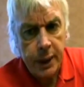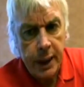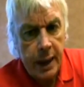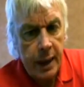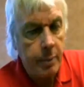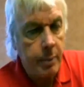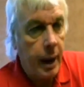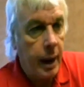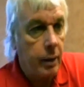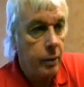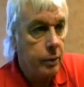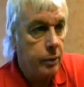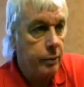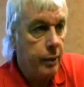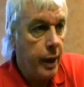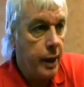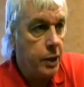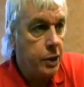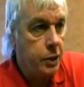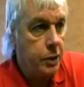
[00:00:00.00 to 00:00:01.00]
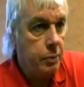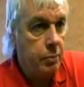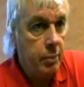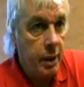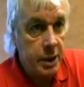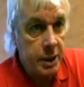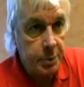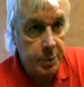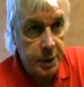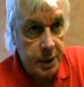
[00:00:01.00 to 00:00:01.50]
came out of ancient
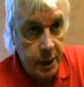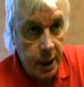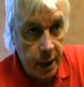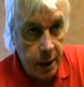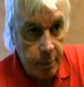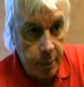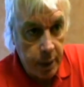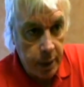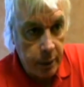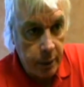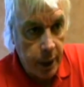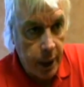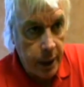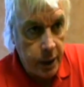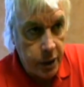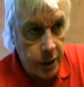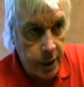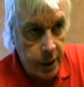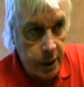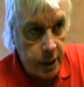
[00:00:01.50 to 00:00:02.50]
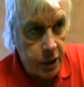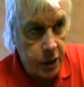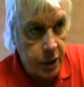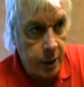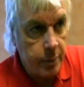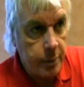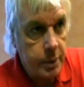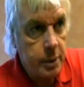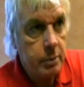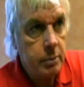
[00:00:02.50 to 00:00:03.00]
Mesopotamia and ancient
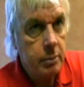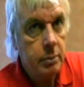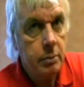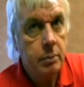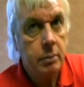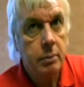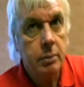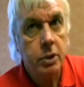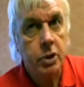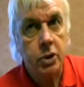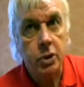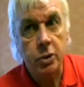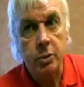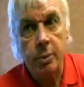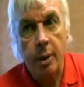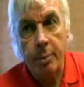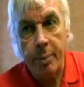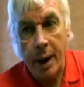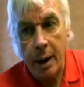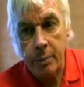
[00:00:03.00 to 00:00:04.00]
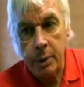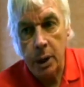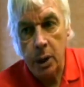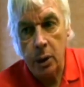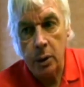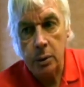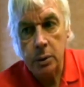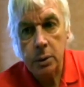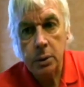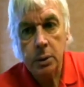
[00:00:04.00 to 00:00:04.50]
Egypt, Sumer,
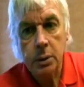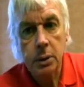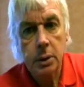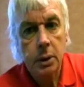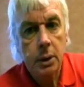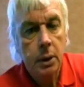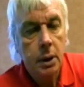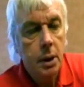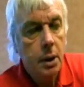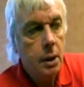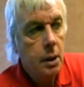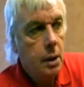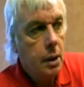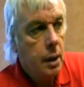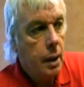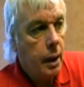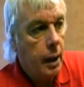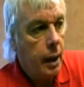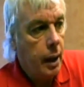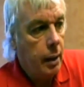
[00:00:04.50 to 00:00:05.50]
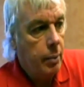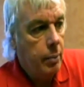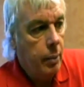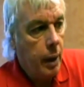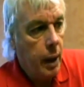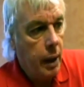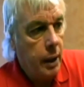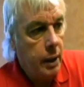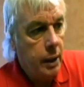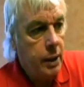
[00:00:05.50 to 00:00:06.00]
Babylon,
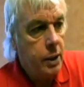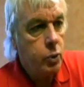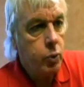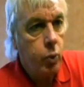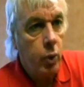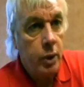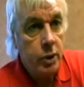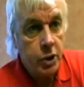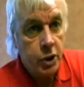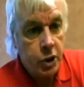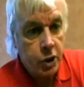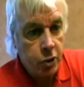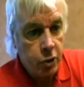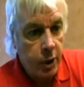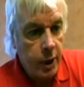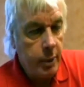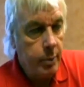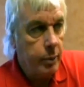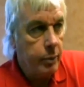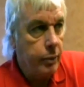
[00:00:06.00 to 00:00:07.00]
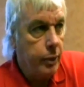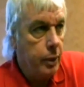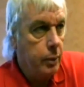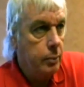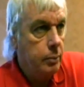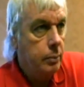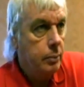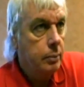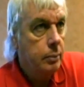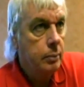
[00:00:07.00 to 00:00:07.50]
at least one stream of
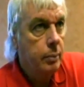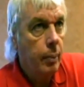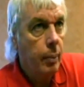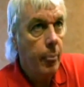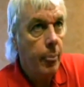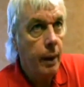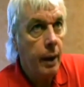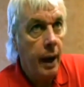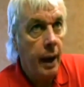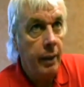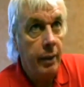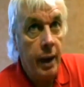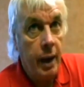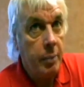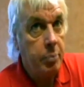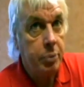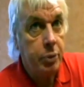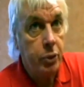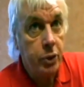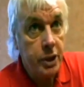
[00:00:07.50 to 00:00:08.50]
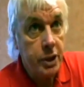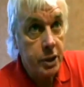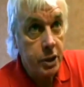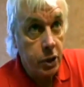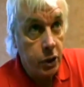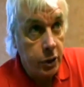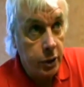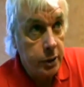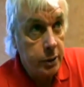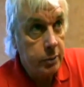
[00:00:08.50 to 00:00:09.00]
them, and their
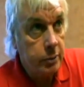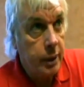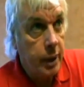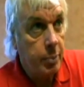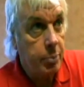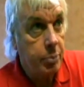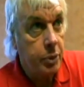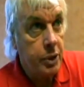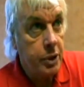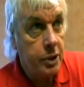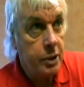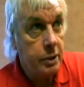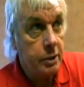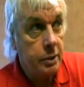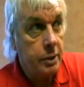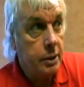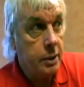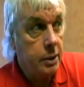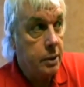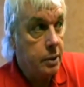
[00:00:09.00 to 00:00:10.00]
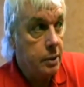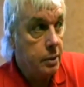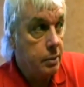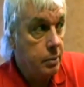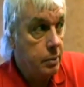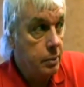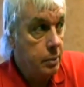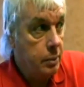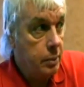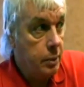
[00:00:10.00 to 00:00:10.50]
priesthood is
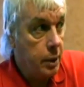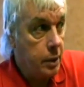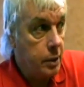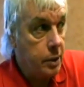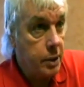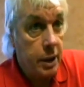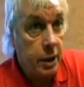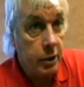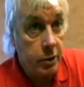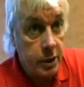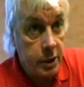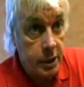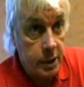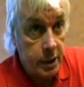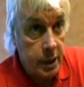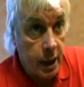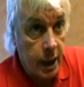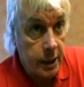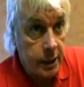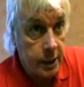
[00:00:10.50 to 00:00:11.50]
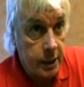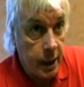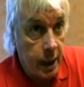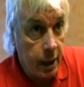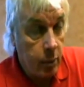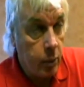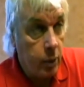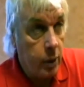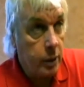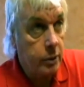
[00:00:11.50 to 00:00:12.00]
the secret society
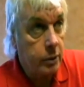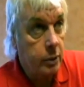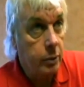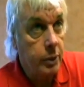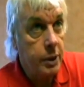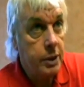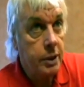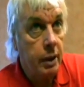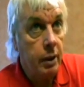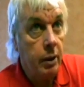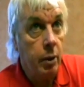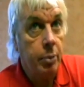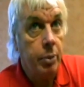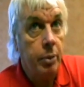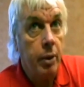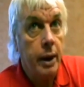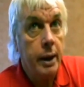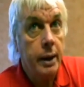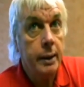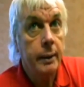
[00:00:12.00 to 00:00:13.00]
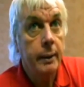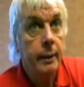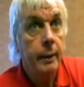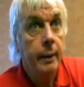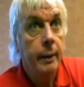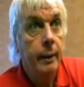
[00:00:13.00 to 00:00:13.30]
network through which they operate,